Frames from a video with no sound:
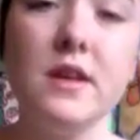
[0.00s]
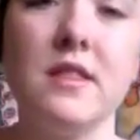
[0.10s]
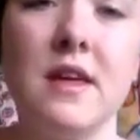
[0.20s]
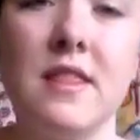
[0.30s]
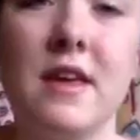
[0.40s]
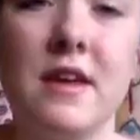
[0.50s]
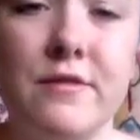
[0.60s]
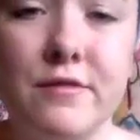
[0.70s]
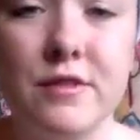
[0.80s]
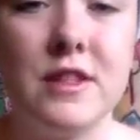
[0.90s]
that
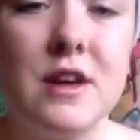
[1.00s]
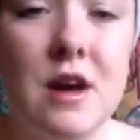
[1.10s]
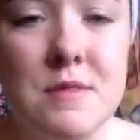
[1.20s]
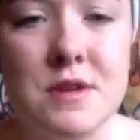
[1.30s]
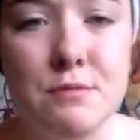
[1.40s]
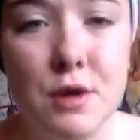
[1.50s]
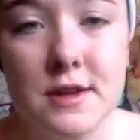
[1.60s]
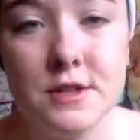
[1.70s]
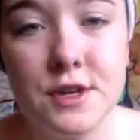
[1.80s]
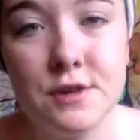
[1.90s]
they've really got me to
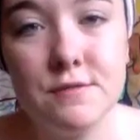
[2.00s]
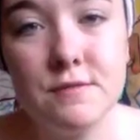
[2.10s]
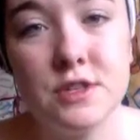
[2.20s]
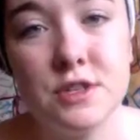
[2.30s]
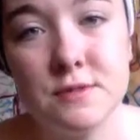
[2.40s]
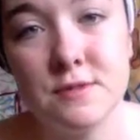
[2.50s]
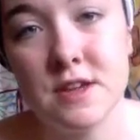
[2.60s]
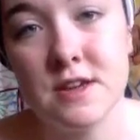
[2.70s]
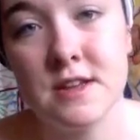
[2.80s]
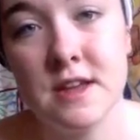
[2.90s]
branch out in terms of
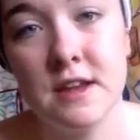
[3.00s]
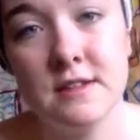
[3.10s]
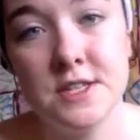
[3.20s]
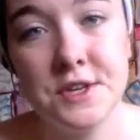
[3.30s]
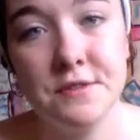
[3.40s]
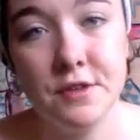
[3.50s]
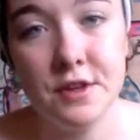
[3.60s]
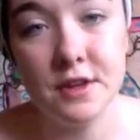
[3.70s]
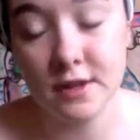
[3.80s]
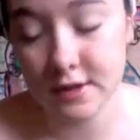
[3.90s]
like Canadian
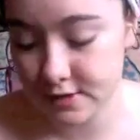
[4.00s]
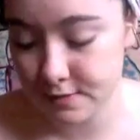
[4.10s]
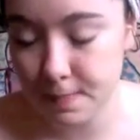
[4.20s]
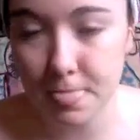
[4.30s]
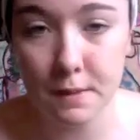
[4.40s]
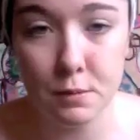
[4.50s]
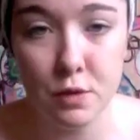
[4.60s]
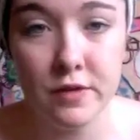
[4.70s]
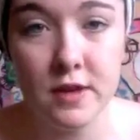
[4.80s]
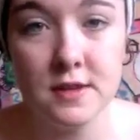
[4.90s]
TV and
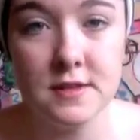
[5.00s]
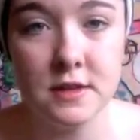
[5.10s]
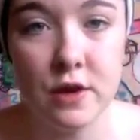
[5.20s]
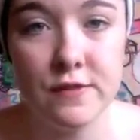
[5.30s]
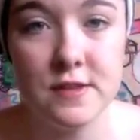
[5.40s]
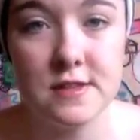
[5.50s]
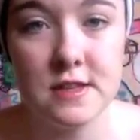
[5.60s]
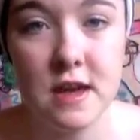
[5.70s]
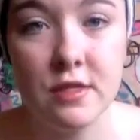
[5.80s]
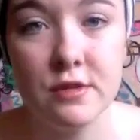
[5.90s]
movies and
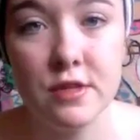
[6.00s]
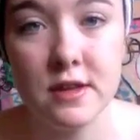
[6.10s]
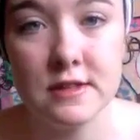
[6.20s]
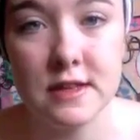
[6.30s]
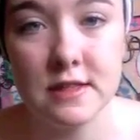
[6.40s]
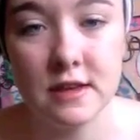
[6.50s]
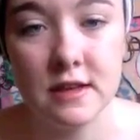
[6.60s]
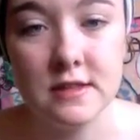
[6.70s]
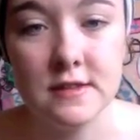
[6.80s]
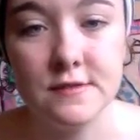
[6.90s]
obviously other things that the
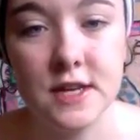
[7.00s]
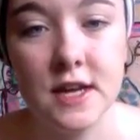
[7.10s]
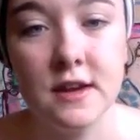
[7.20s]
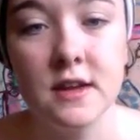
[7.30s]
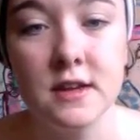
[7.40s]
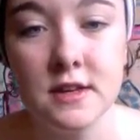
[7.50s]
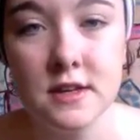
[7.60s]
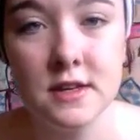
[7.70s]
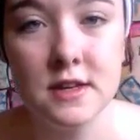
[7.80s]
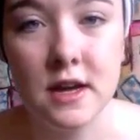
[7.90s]
kids have done.
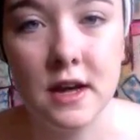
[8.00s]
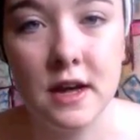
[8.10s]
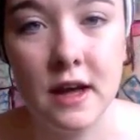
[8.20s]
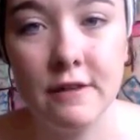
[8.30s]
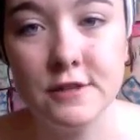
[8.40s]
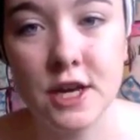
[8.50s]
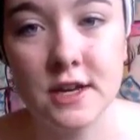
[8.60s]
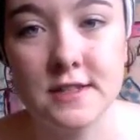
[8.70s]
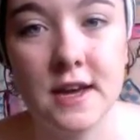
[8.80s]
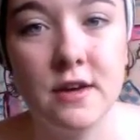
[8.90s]
I've
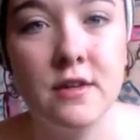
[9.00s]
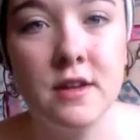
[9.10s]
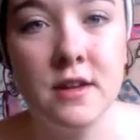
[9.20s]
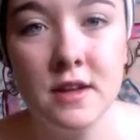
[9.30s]
checked out.